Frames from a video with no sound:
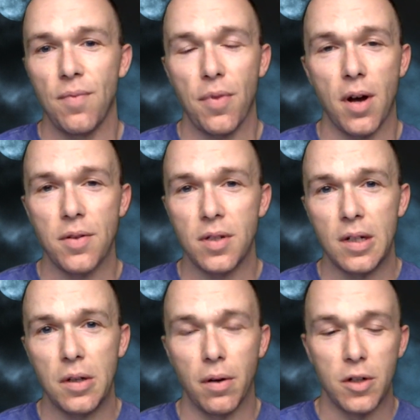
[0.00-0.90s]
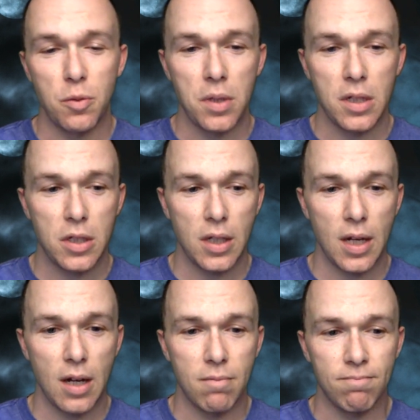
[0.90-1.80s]
thoughts and encouragements
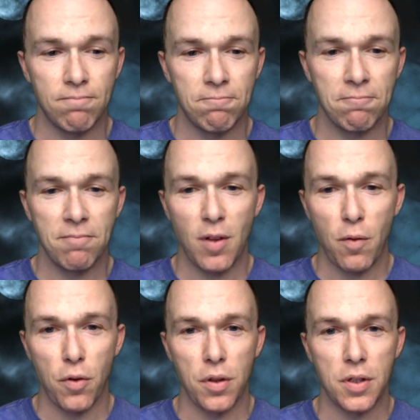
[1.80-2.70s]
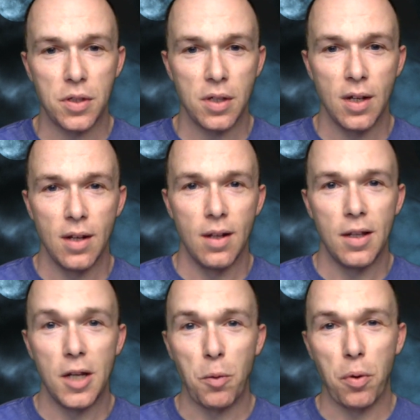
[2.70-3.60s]
for this
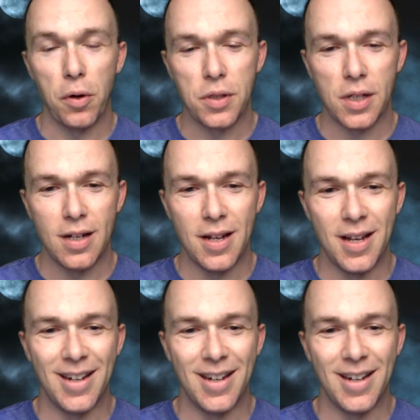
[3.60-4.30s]
young person